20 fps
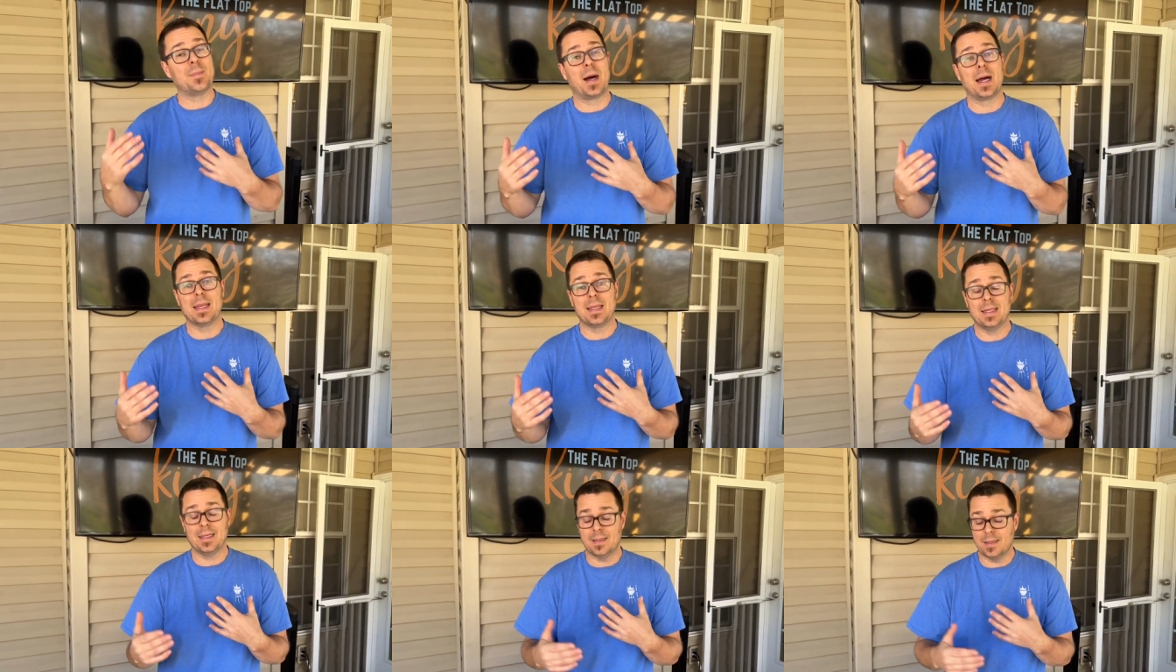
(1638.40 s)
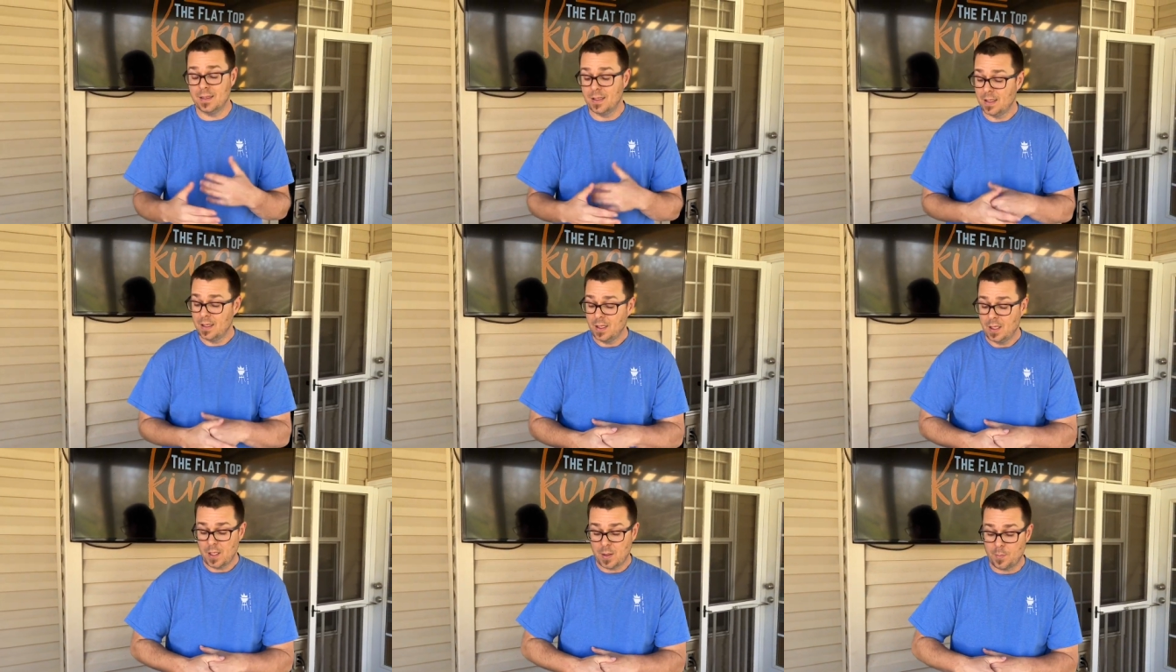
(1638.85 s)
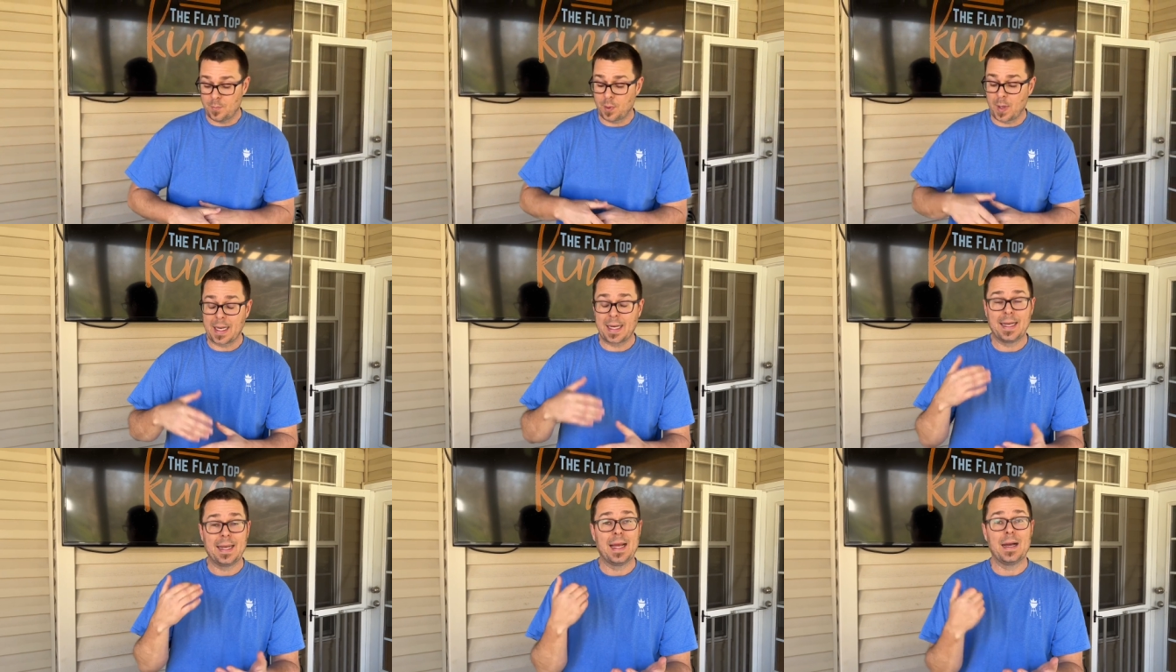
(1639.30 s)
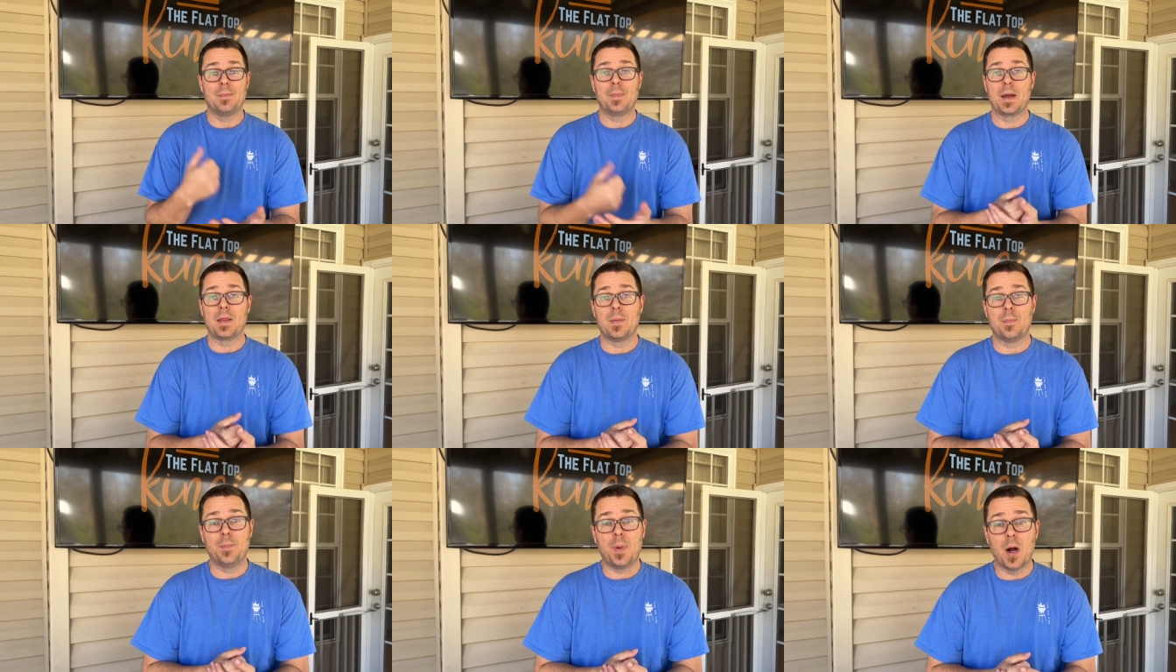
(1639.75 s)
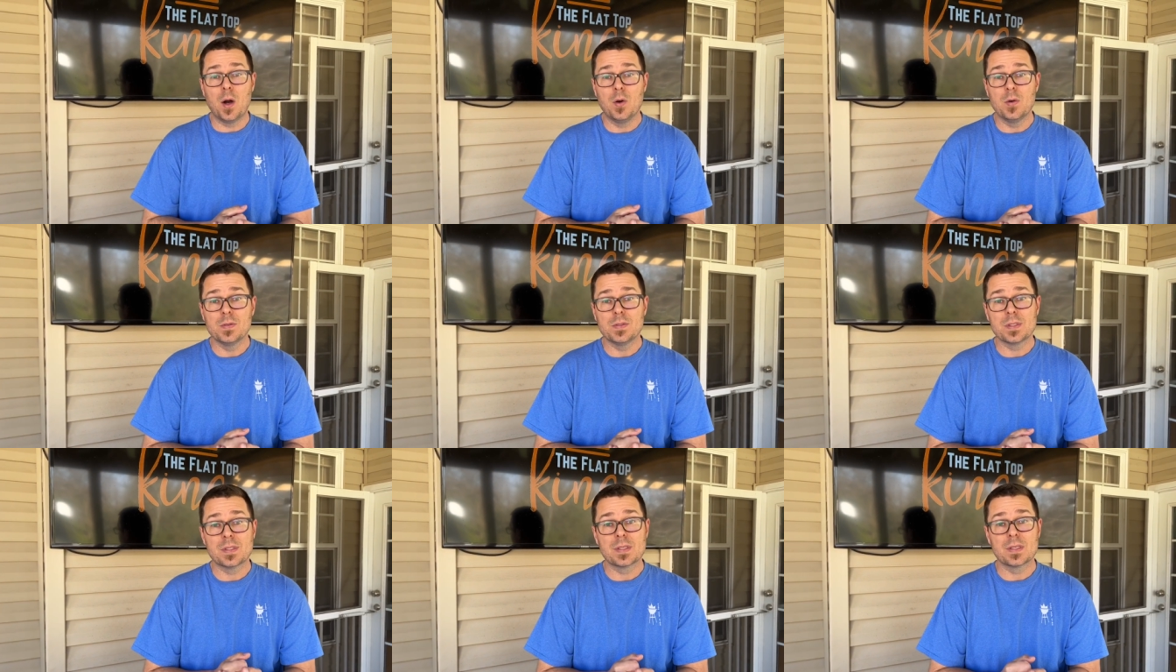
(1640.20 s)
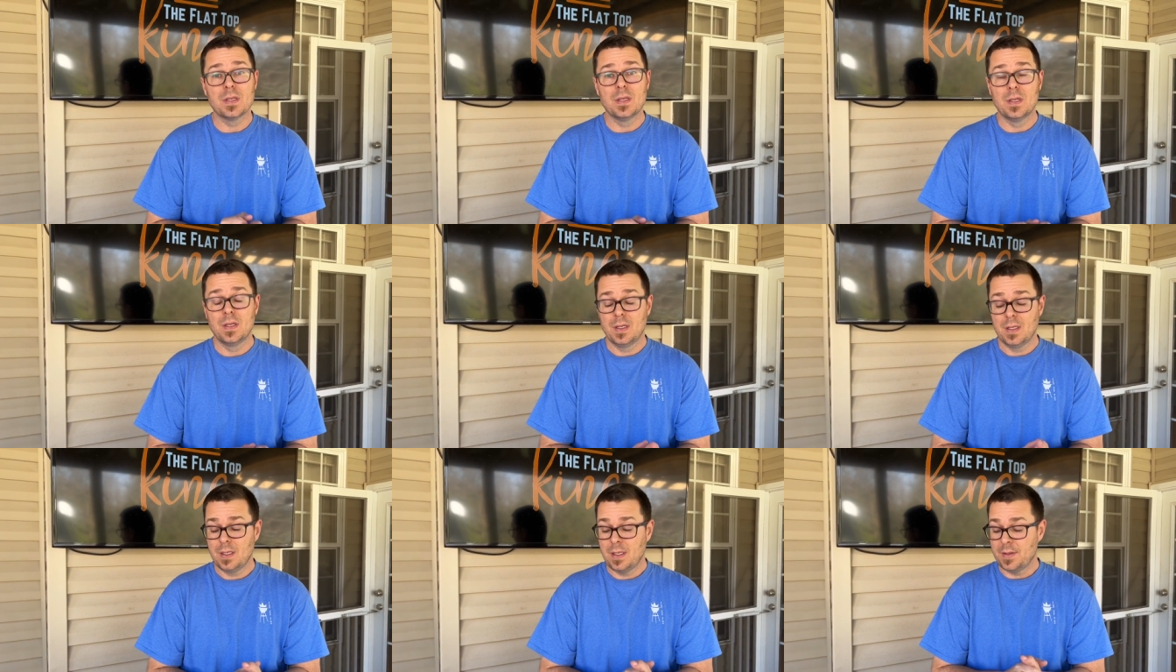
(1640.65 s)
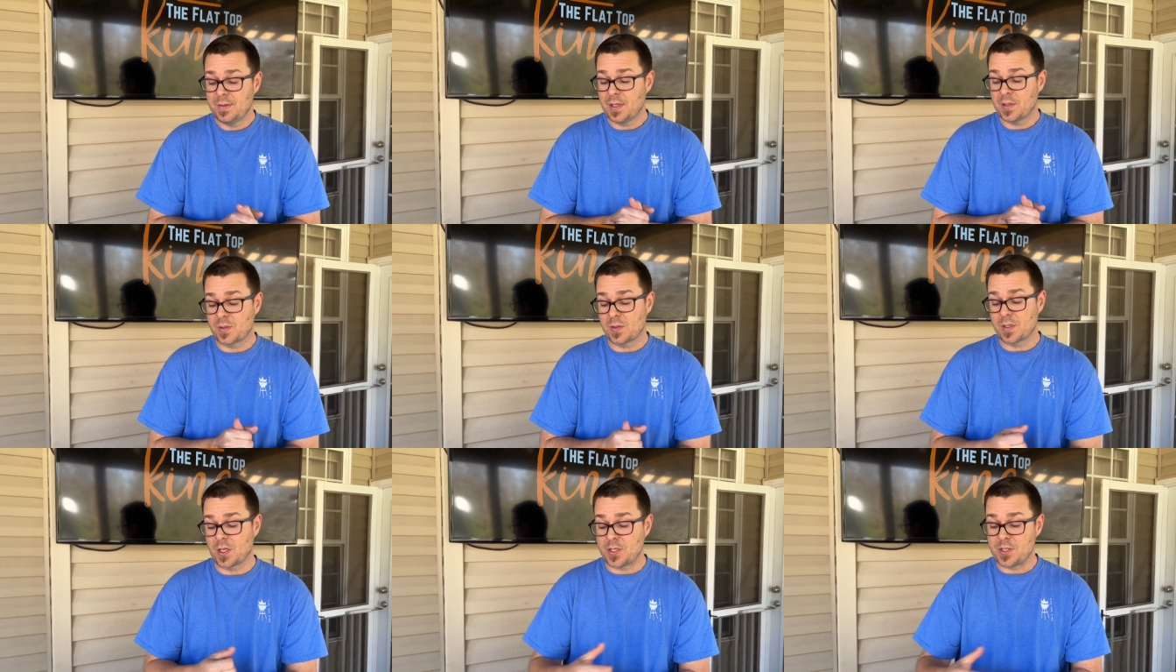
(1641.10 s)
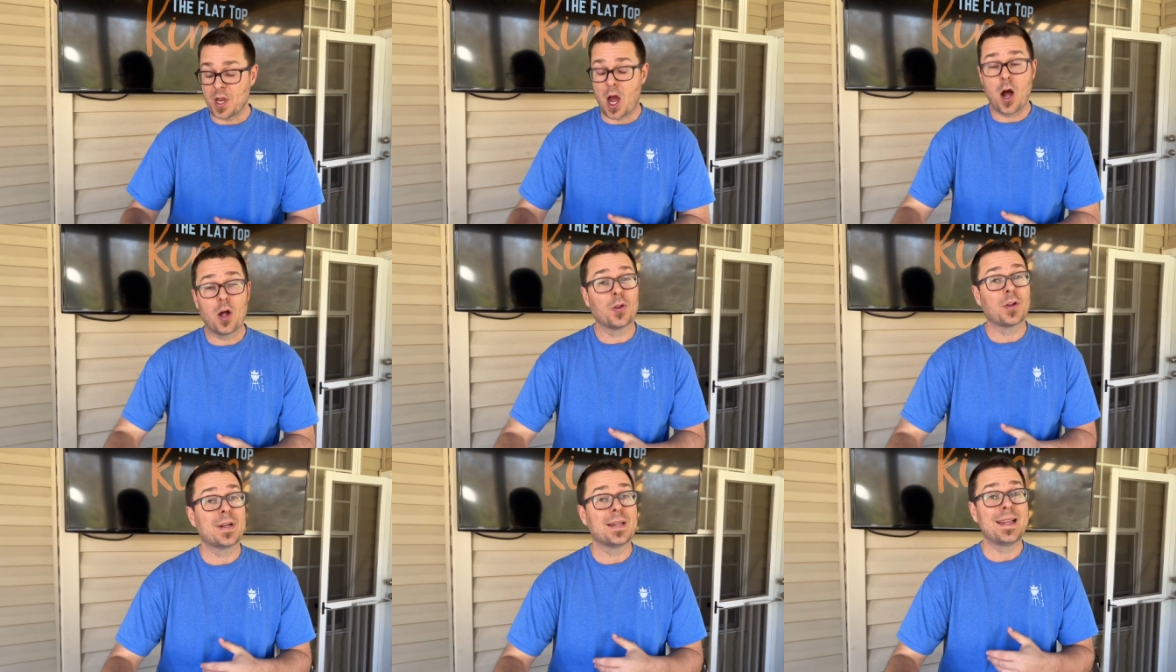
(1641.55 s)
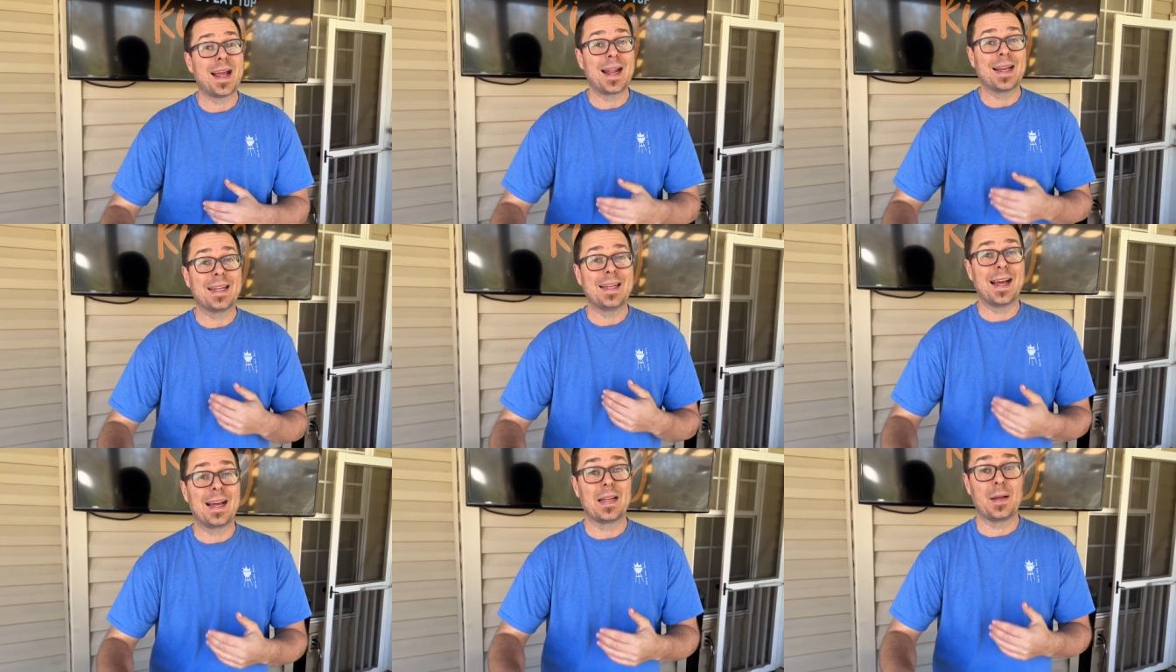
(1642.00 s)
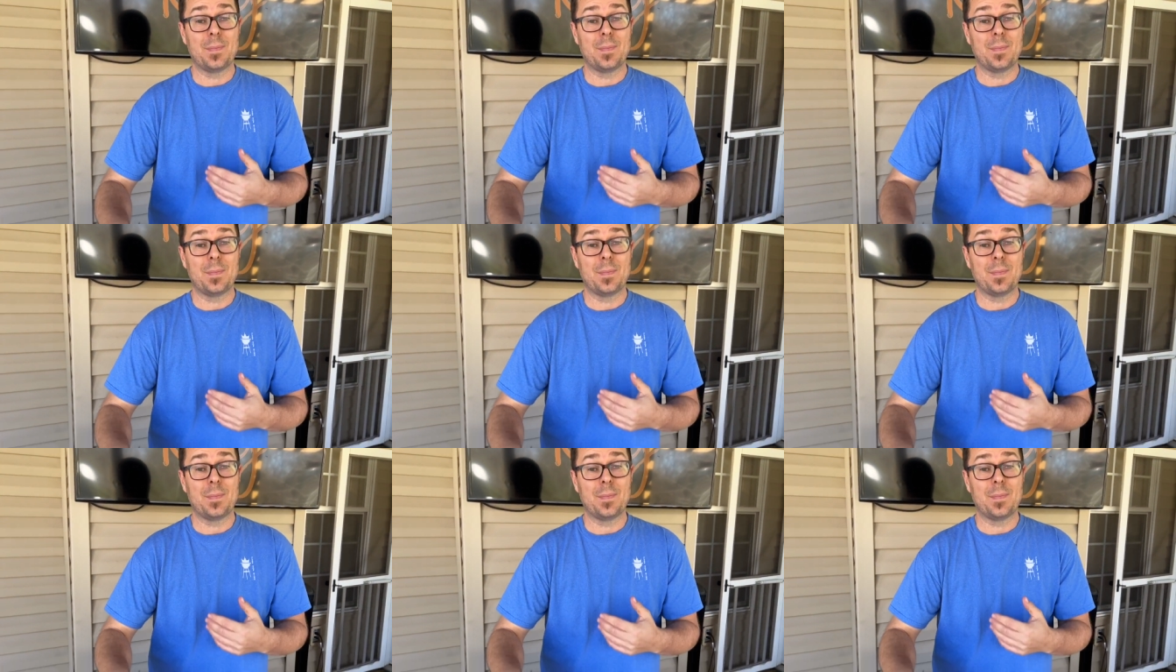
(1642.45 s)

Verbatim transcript: idea. Break it down by the bones. This was $1.99 a